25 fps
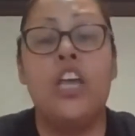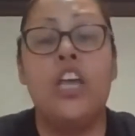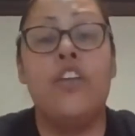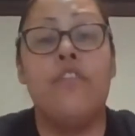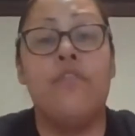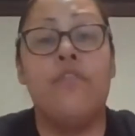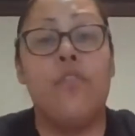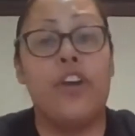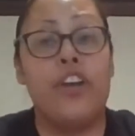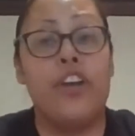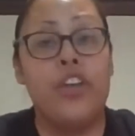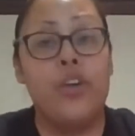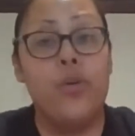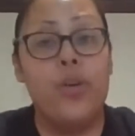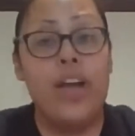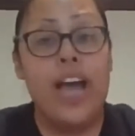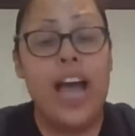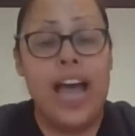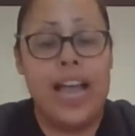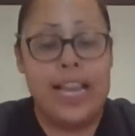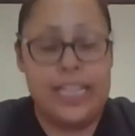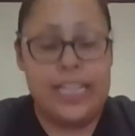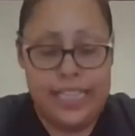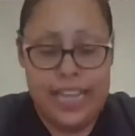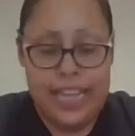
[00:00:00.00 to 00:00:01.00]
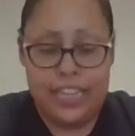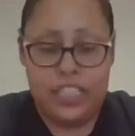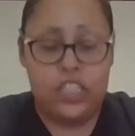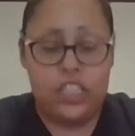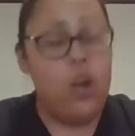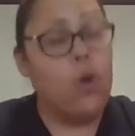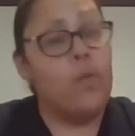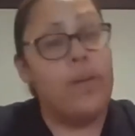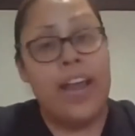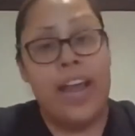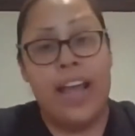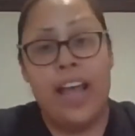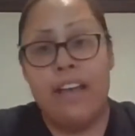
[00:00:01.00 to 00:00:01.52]
For you guys that
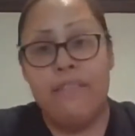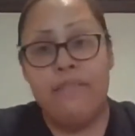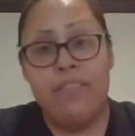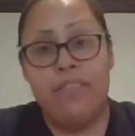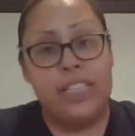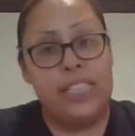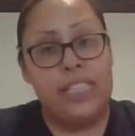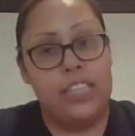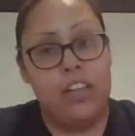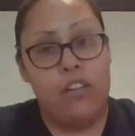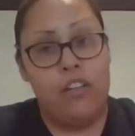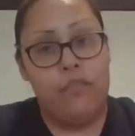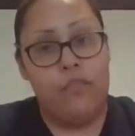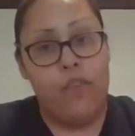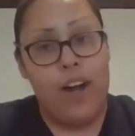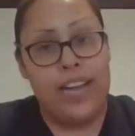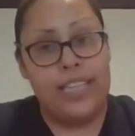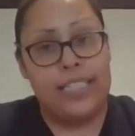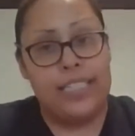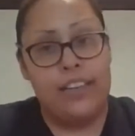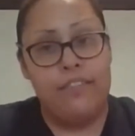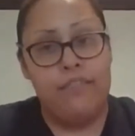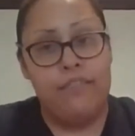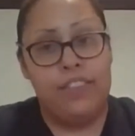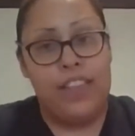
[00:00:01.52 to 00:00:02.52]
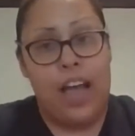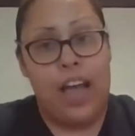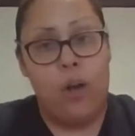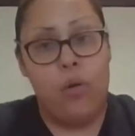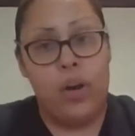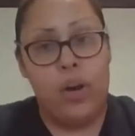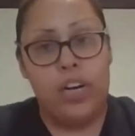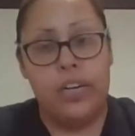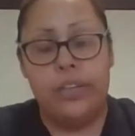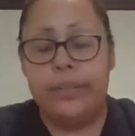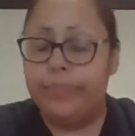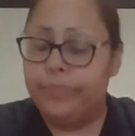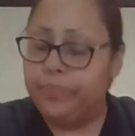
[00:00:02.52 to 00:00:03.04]
don't have the self-rising flour,
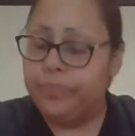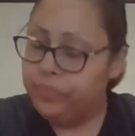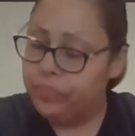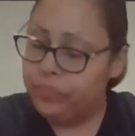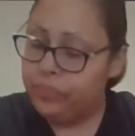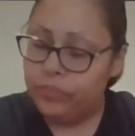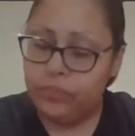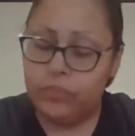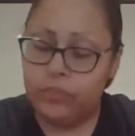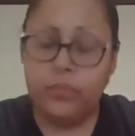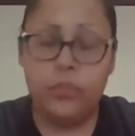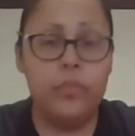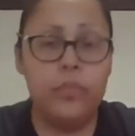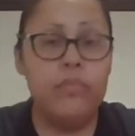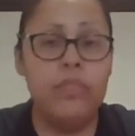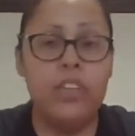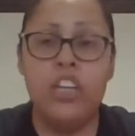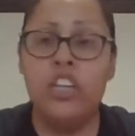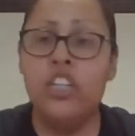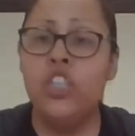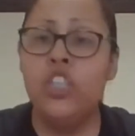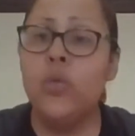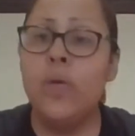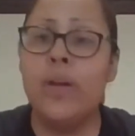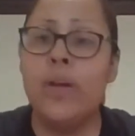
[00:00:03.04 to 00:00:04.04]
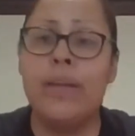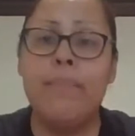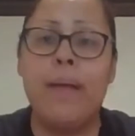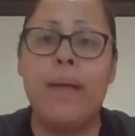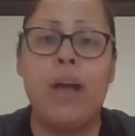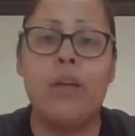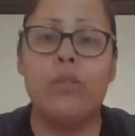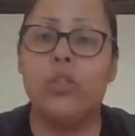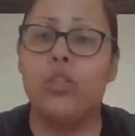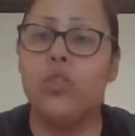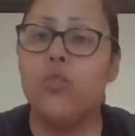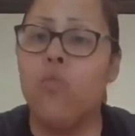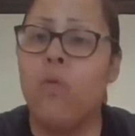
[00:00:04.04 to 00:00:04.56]
do it
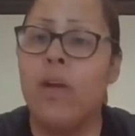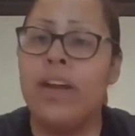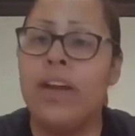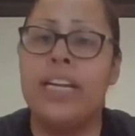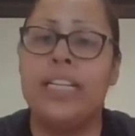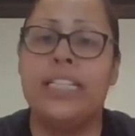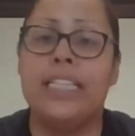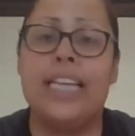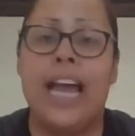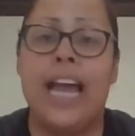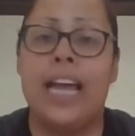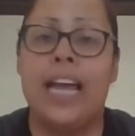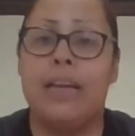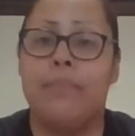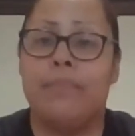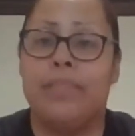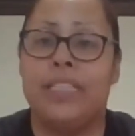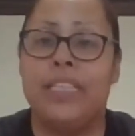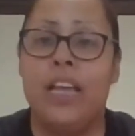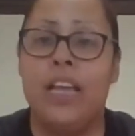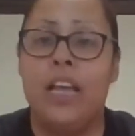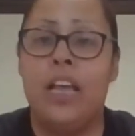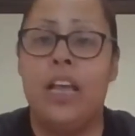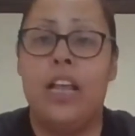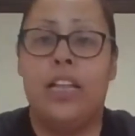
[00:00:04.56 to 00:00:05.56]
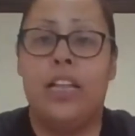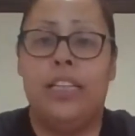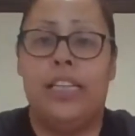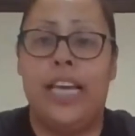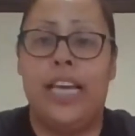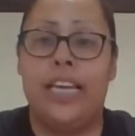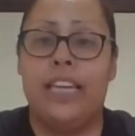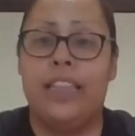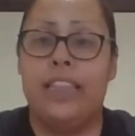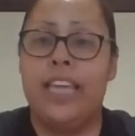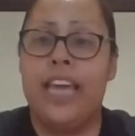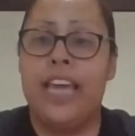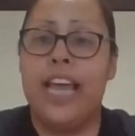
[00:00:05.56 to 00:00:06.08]
about 20 times.
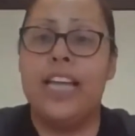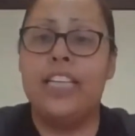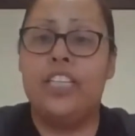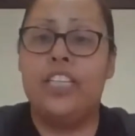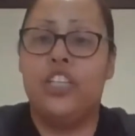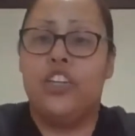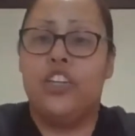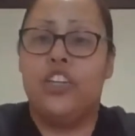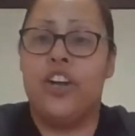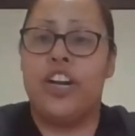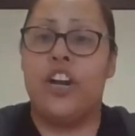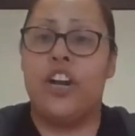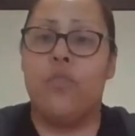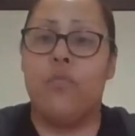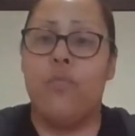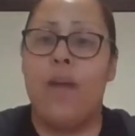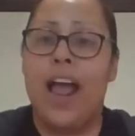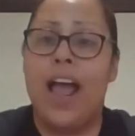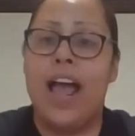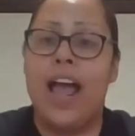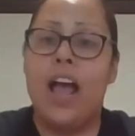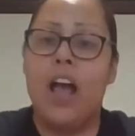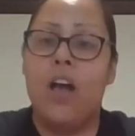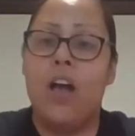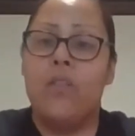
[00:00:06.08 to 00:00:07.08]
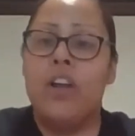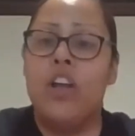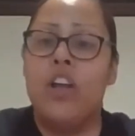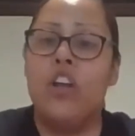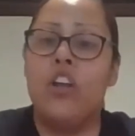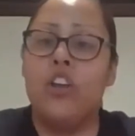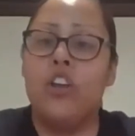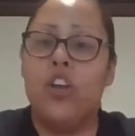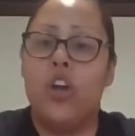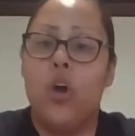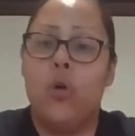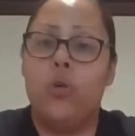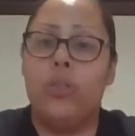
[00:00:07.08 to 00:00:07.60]
Like this, turn it around,
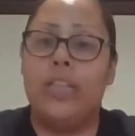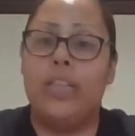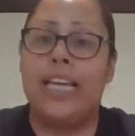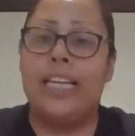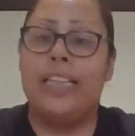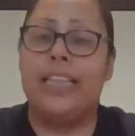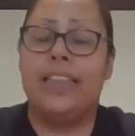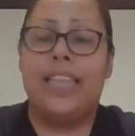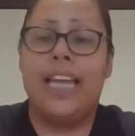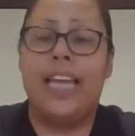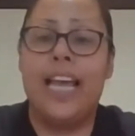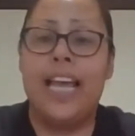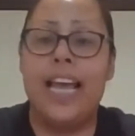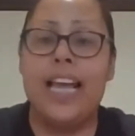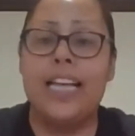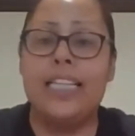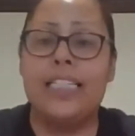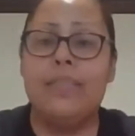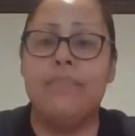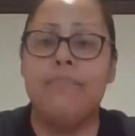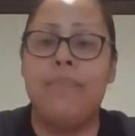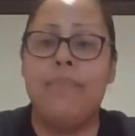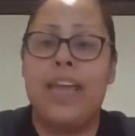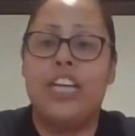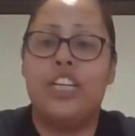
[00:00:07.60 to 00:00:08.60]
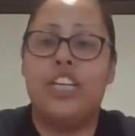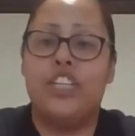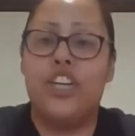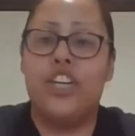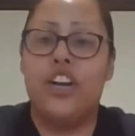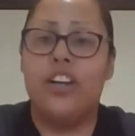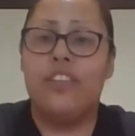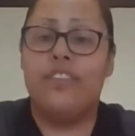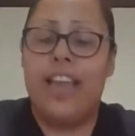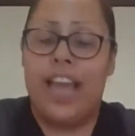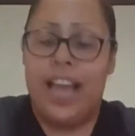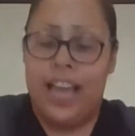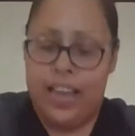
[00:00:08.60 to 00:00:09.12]
go like this. Make sure
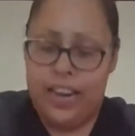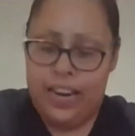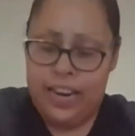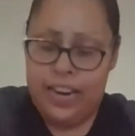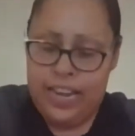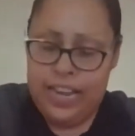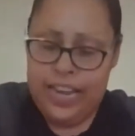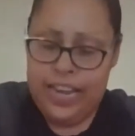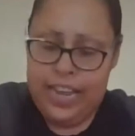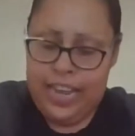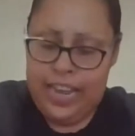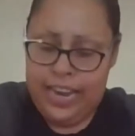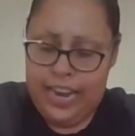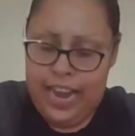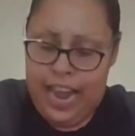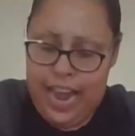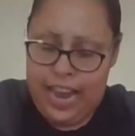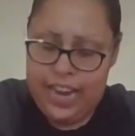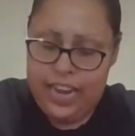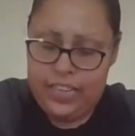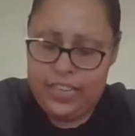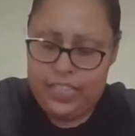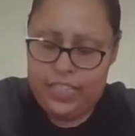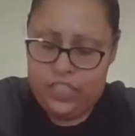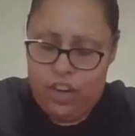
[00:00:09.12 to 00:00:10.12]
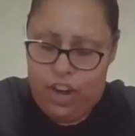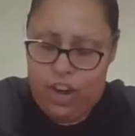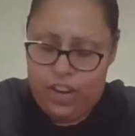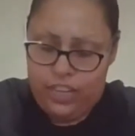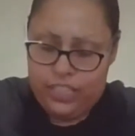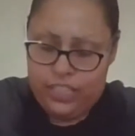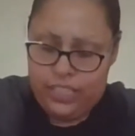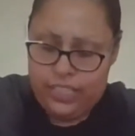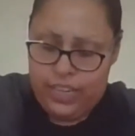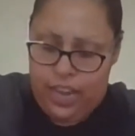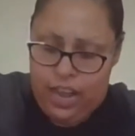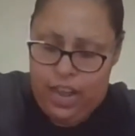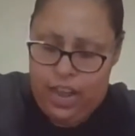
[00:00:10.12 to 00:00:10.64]
that it kind of
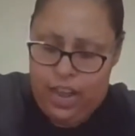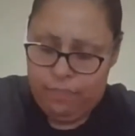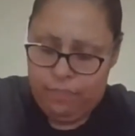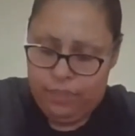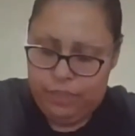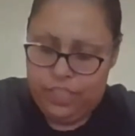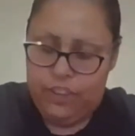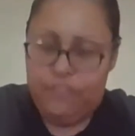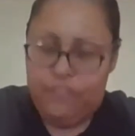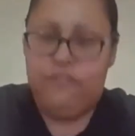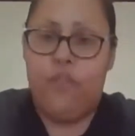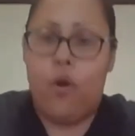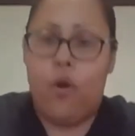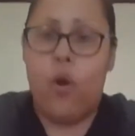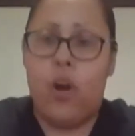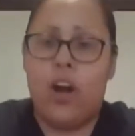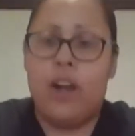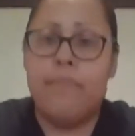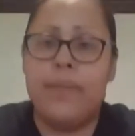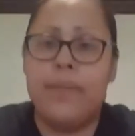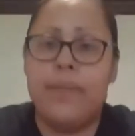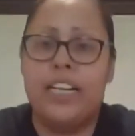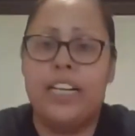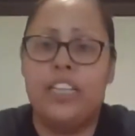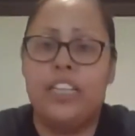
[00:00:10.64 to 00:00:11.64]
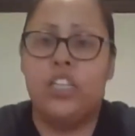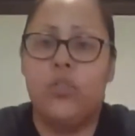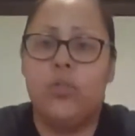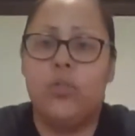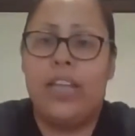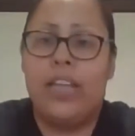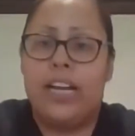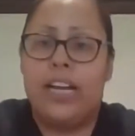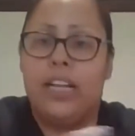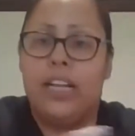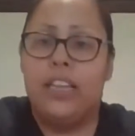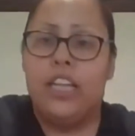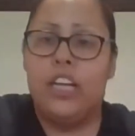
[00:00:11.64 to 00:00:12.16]
starts to form into
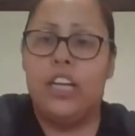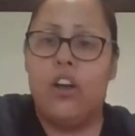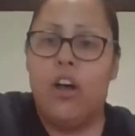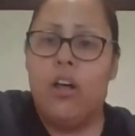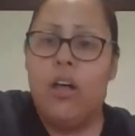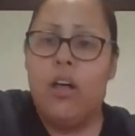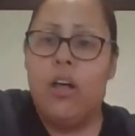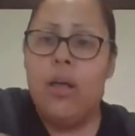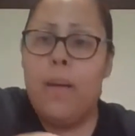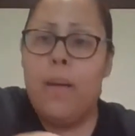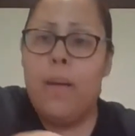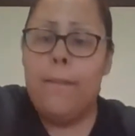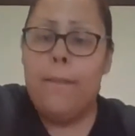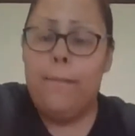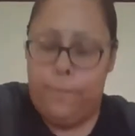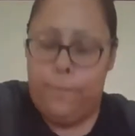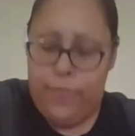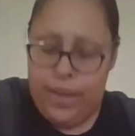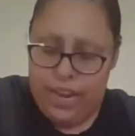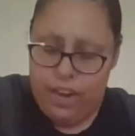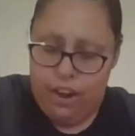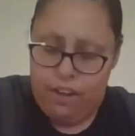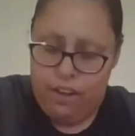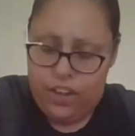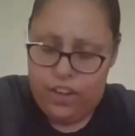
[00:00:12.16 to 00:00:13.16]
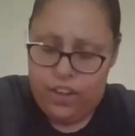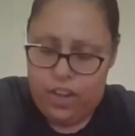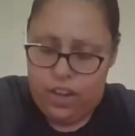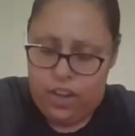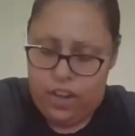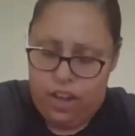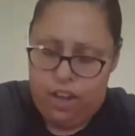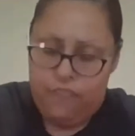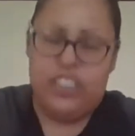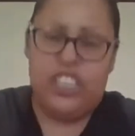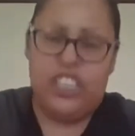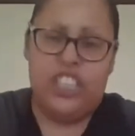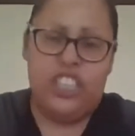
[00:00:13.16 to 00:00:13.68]
like a little bit
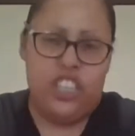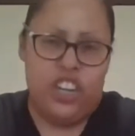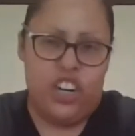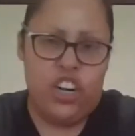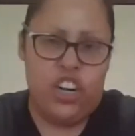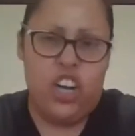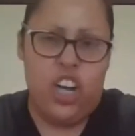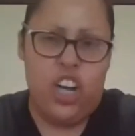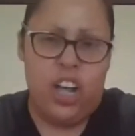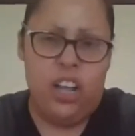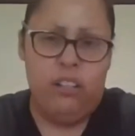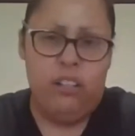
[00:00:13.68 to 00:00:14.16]
of a circle,